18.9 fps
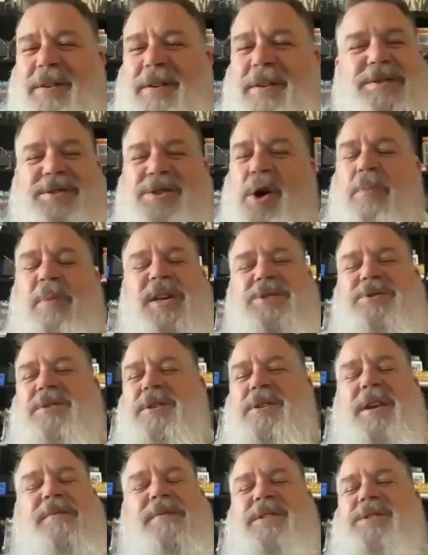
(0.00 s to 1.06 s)
you know, so much,
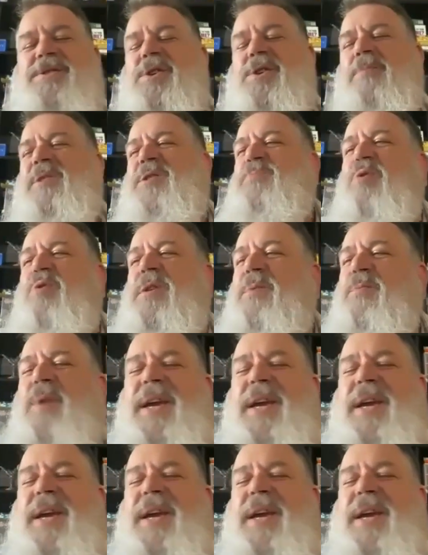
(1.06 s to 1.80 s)
even so much more than